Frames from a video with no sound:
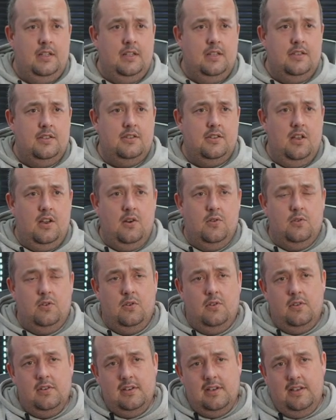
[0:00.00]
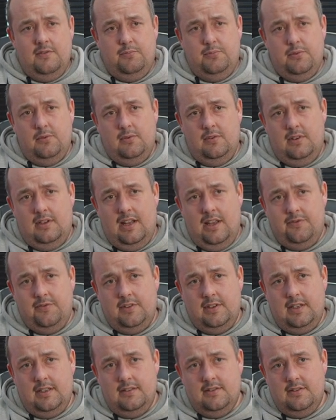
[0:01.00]
So, corner to Liverpool,
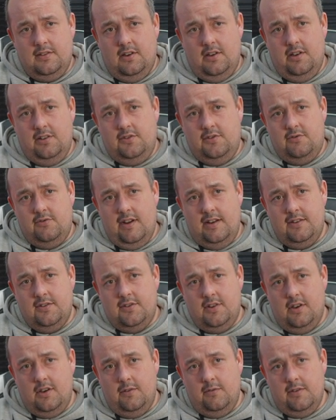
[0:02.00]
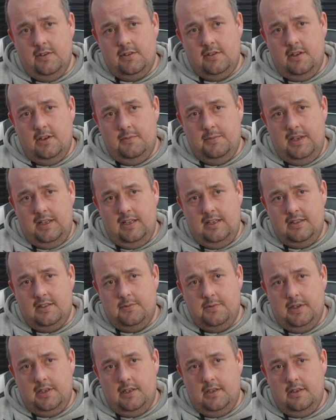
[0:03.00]
left-hand side, Trent's over. It's going to be an
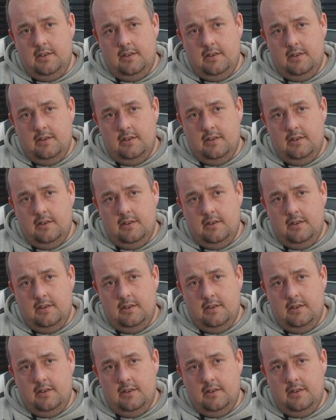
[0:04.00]
in-swinger.